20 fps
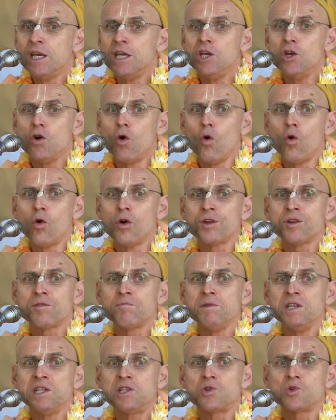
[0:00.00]
He
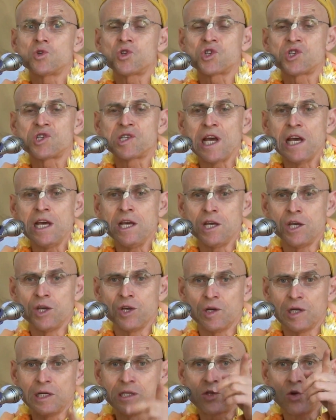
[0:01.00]
ordered me to stay
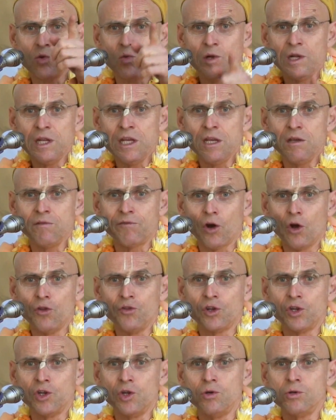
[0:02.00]
here and to leave
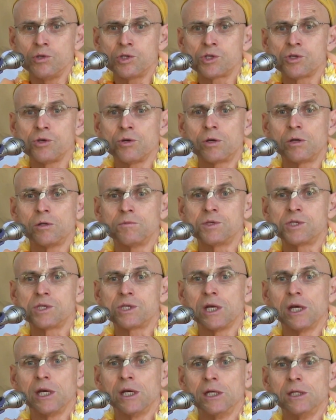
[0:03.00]
under no
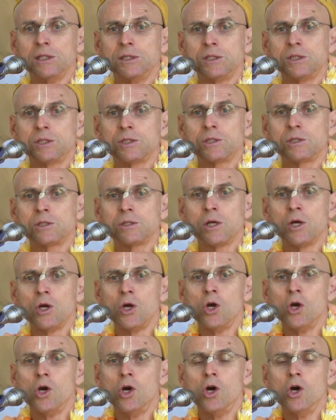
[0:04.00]
circumstance.
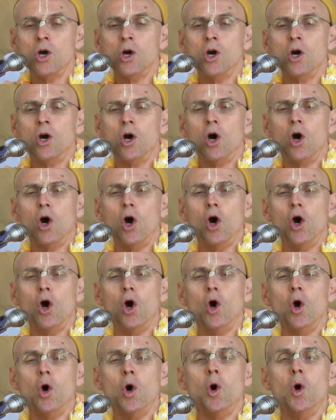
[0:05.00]

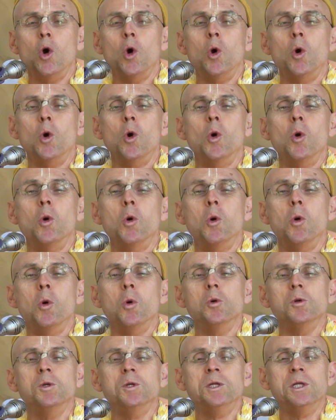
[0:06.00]

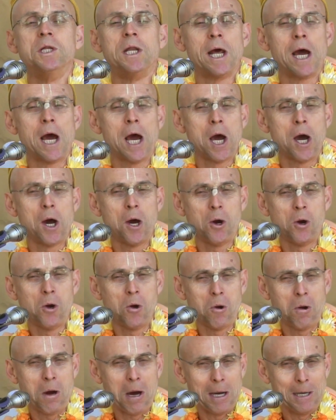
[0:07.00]
Oh,
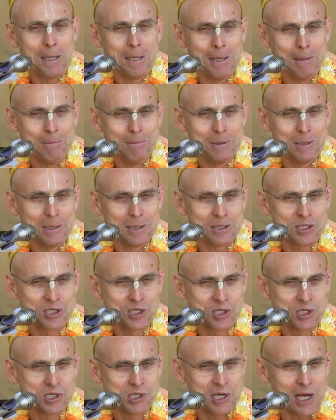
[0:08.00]
now I
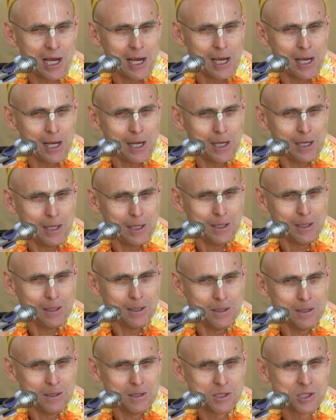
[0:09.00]

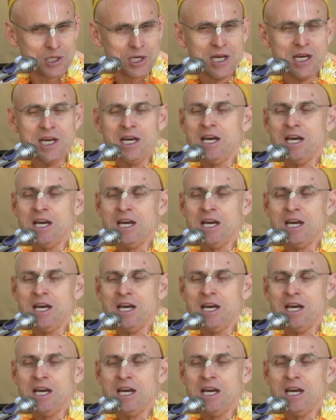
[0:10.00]
understand.